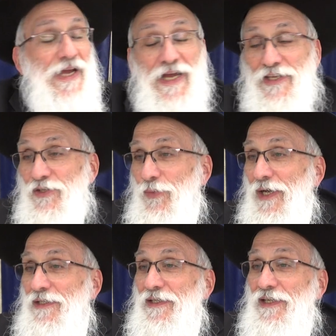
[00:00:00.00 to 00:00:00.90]
and you
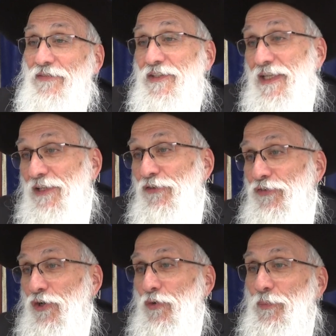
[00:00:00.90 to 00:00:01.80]
want to have a
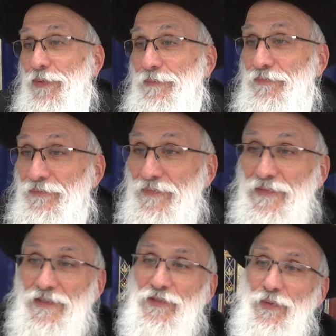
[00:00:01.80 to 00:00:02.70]
telescope.
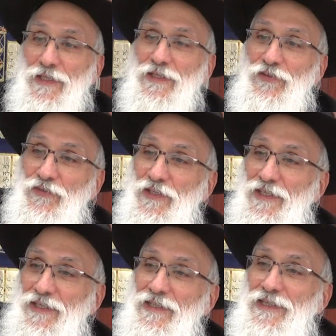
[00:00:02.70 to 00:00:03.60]
You want to
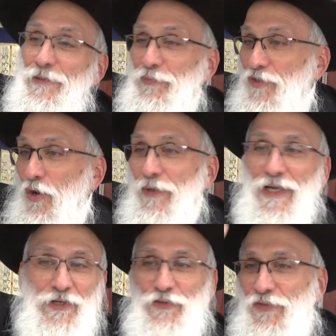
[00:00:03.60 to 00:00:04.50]
see eclipse going
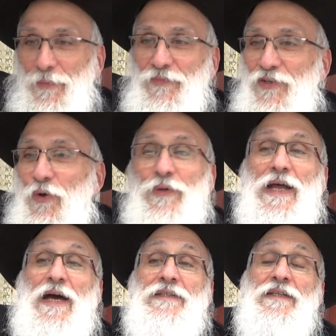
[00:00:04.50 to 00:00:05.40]
on or something's going
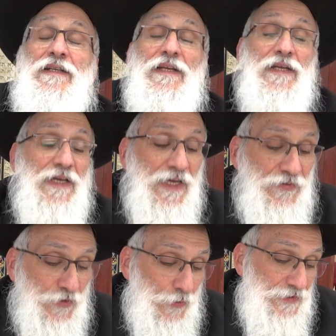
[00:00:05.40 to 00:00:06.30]
on.
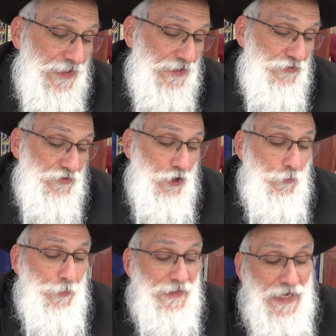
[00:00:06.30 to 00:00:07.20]
So a
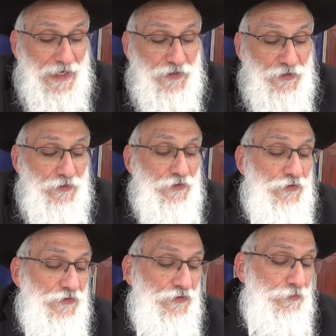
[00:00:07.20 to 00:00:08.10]
telescope,
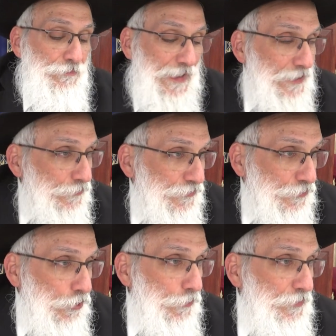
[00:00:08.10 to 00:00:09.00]
binoculars,
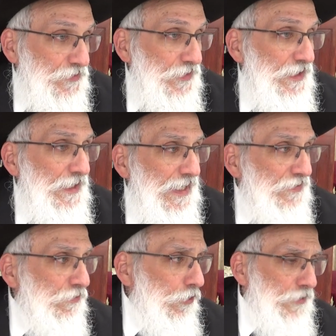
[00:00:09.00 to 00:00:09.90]
microscopes,
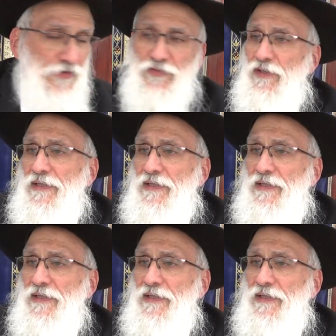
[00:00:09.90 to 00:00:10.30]
as long as they're